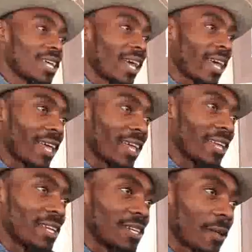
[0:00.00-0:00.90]

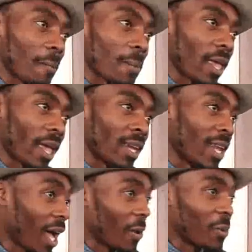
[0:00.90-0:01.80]
and
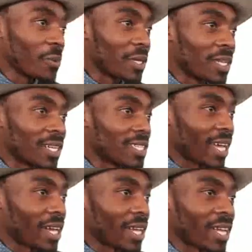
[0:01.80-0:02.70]
now in that
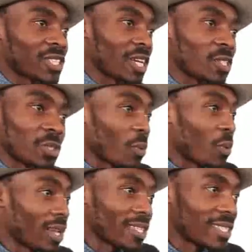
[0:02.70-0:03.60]
diary I share it to the
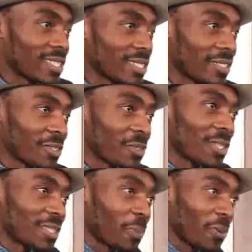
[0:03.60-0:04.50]
world through
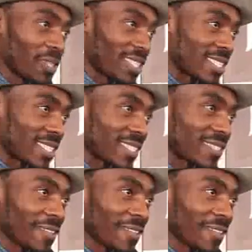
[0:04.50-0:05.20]
this podcast.